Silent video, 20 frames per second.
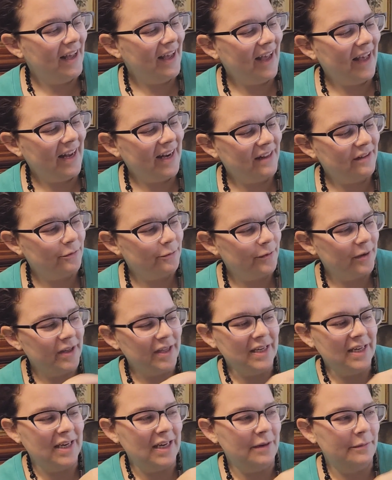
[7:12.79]
and it's really
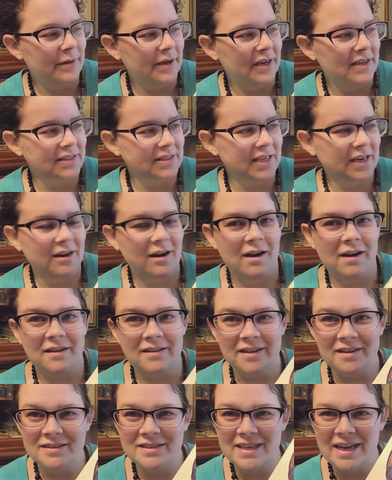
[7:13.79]
neat because there are
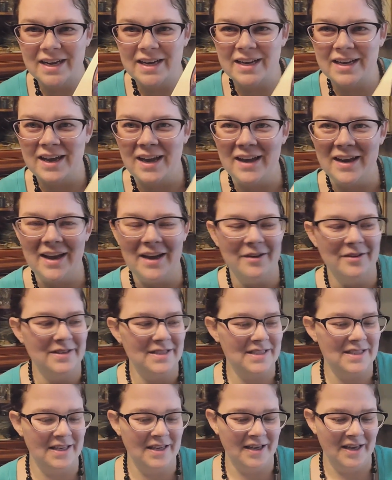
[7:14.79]
little tiny cutouts
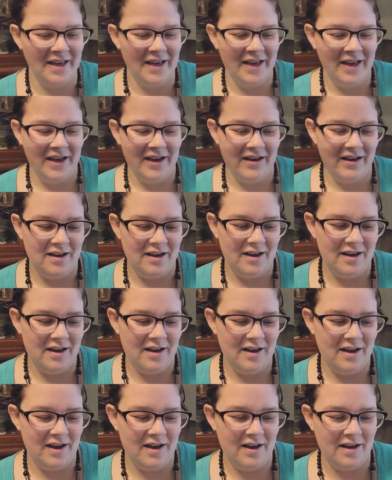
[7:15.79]

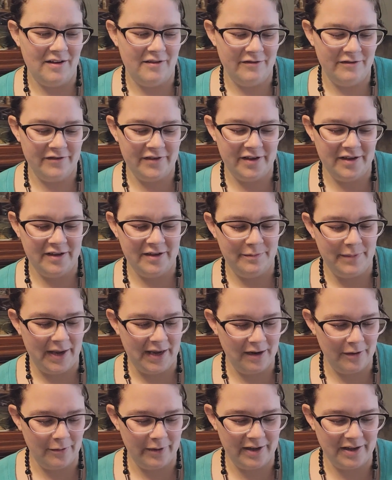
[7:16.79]
of
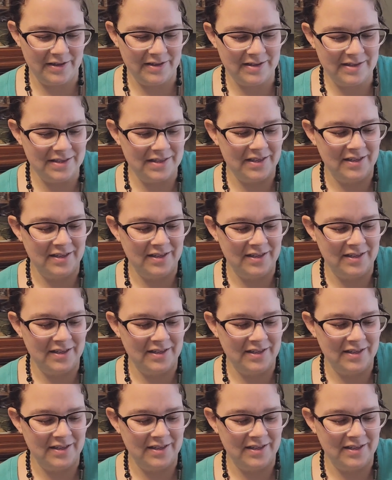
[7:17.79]
penguins.